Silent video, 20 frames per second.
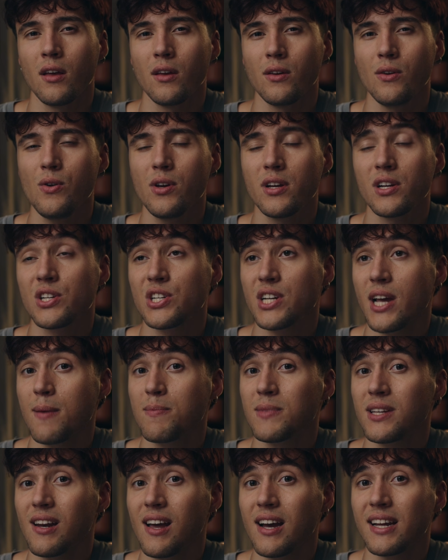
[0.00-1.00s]
You can shape
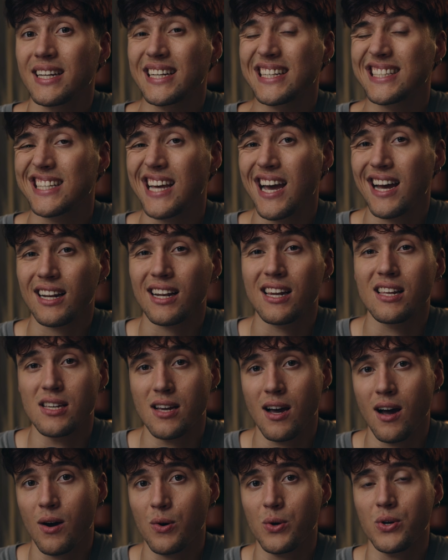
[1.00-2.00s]
the light exactly
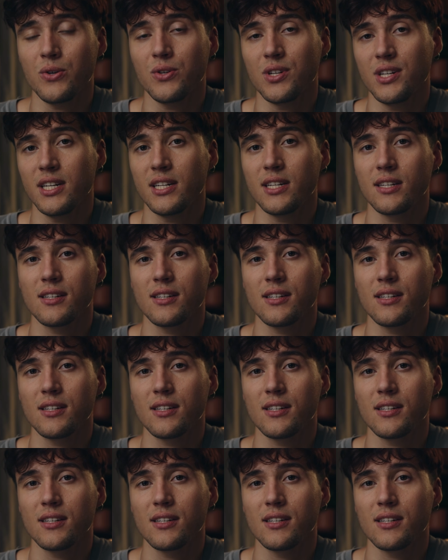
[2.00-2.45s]
how you need